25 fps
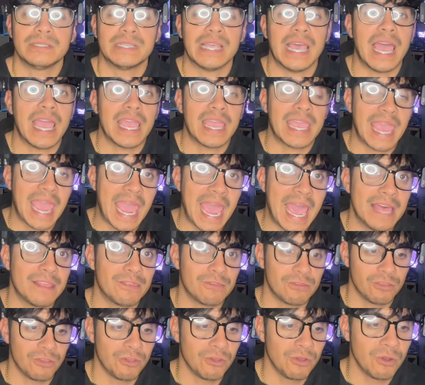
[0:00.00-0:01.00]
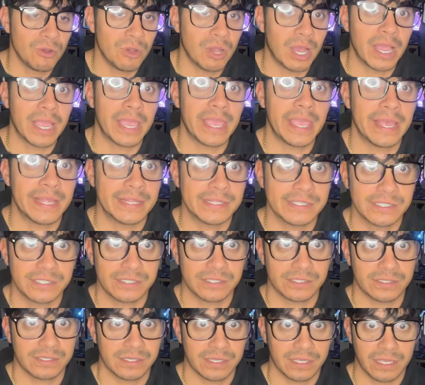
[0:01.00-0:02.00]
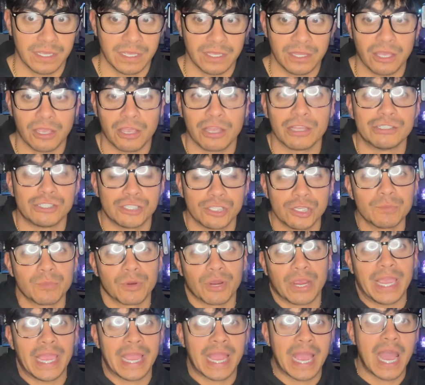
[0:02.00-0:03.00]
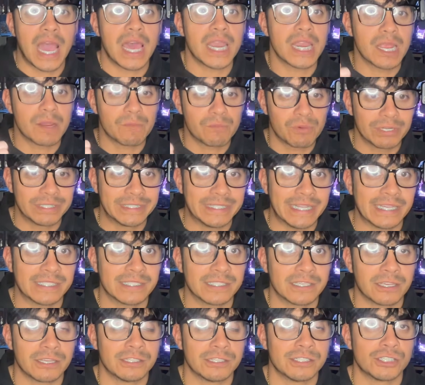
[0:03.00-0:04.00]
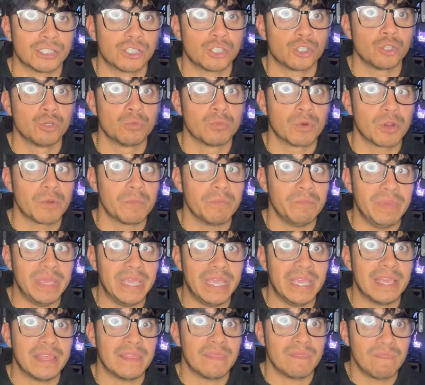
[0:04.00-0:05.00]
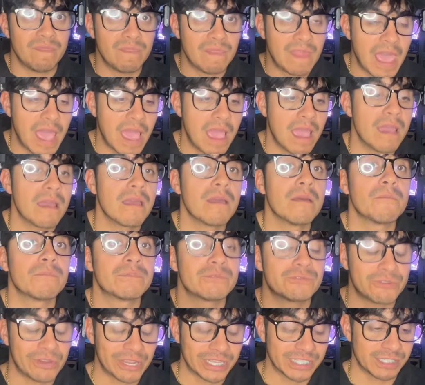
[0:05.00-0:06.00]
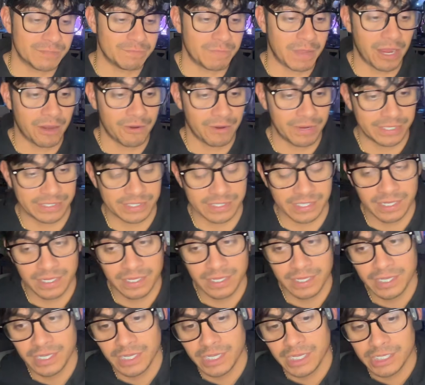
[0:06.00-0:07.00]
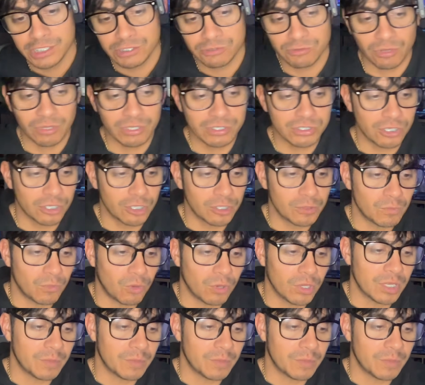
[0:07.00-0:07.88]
tag can't do against the consumer. It kind of protects the consumer being that transparent. So I told him all